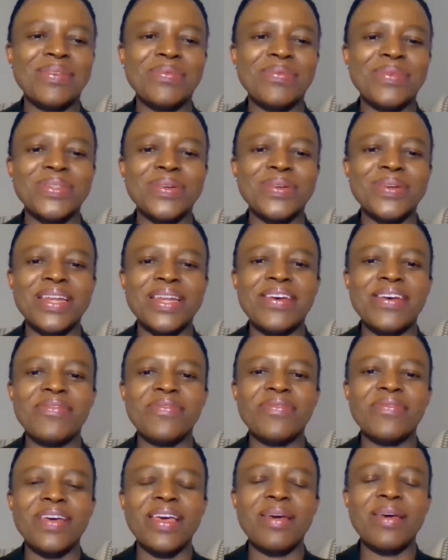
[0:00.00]
We don't have
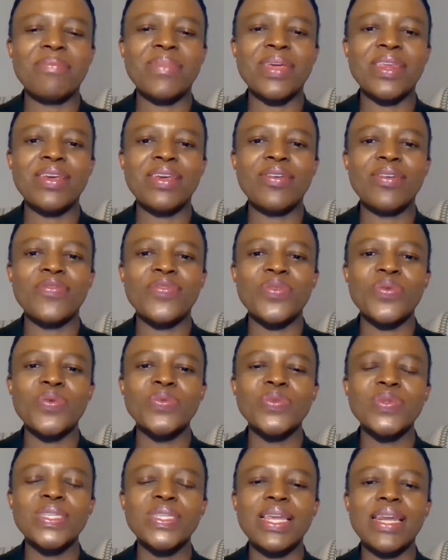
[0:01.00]
many of
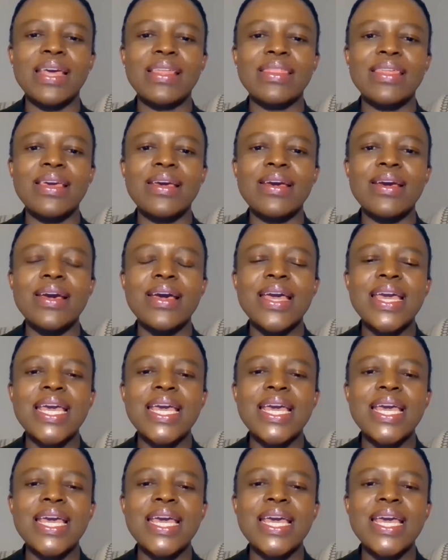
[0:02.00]
those, and I think